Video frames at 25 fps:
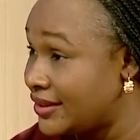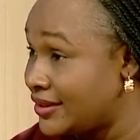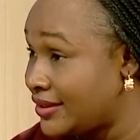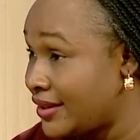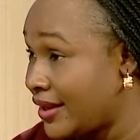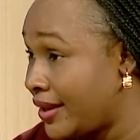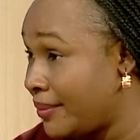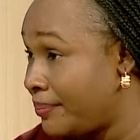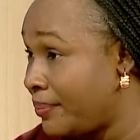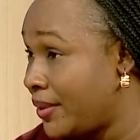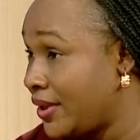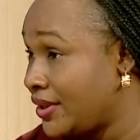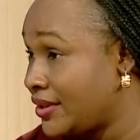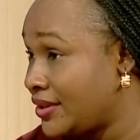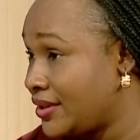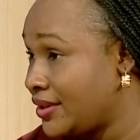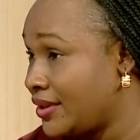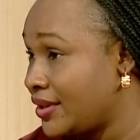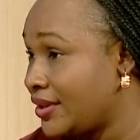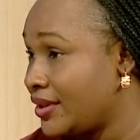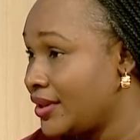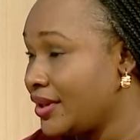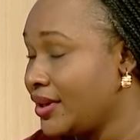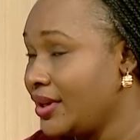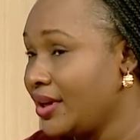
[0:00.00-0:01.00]

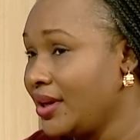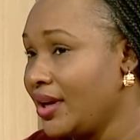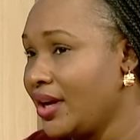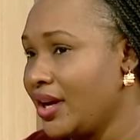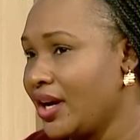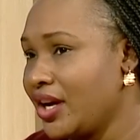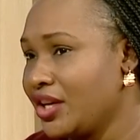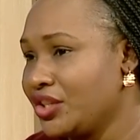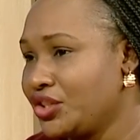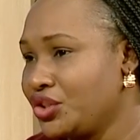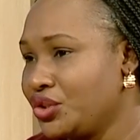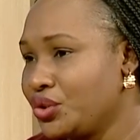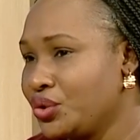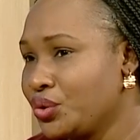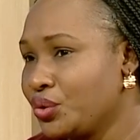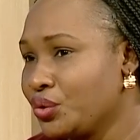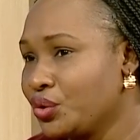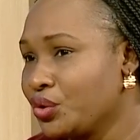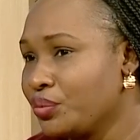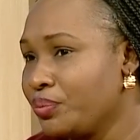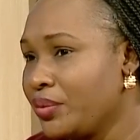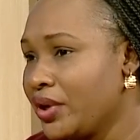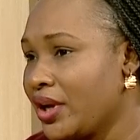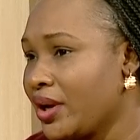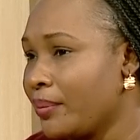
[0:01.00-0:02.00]
diabetic, and she
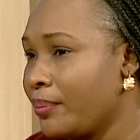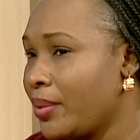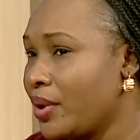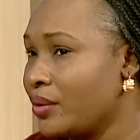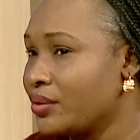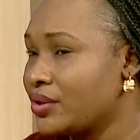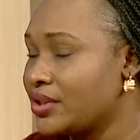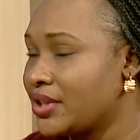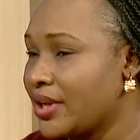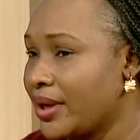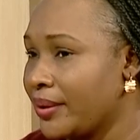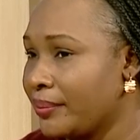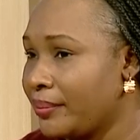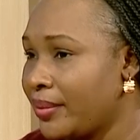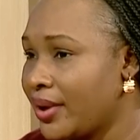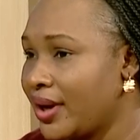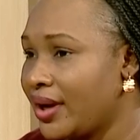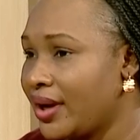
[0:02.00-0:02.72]
told me about Tamba.